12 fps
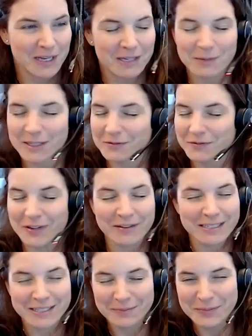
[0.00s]
That bit's
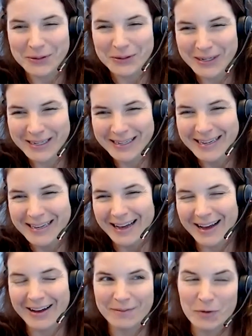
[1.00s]
very simple,
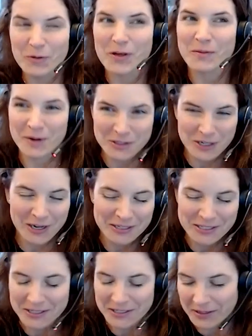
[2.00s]
although much
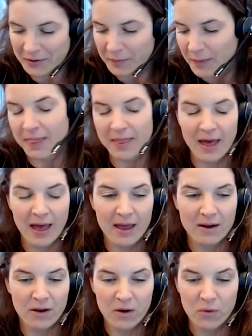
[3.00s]
harder to do. And
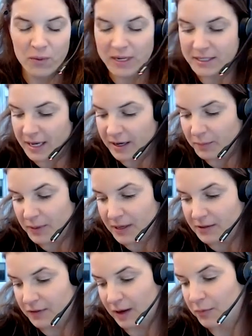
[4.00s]
then we take a
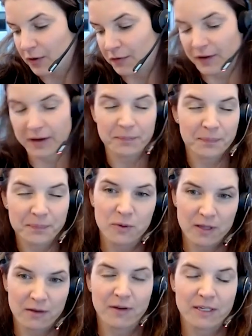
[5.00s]
piece of that profit. That's
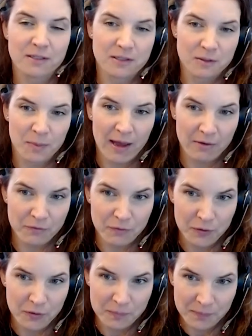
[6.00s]
what the investors are paying
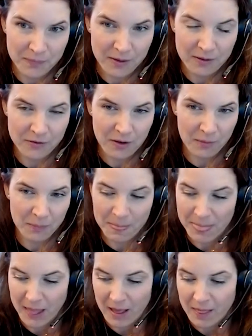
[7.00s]
for. So
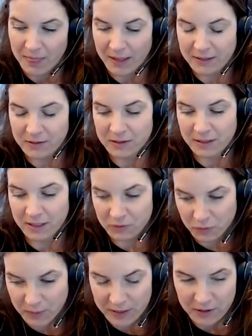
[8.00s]
that's
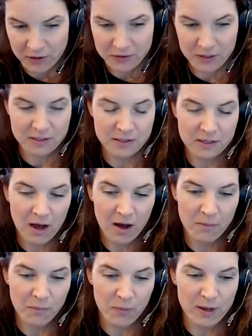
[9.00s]
what we do. So it's
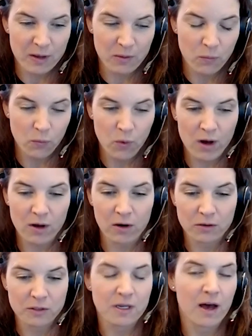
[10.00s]
we work
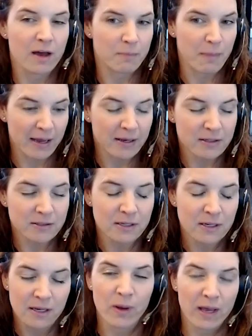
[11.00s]
alongside
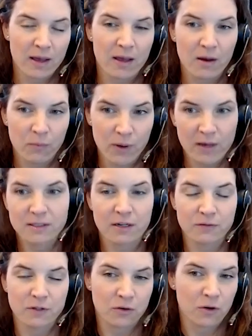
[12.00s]
banks, but we
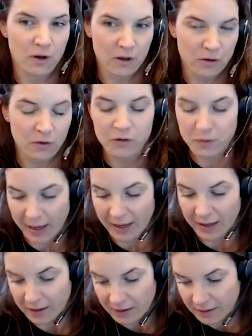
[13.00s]
ourselves are not a
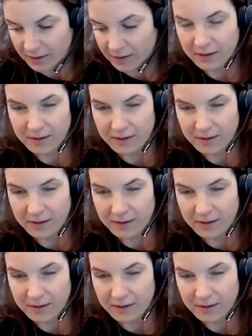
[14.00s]
bank.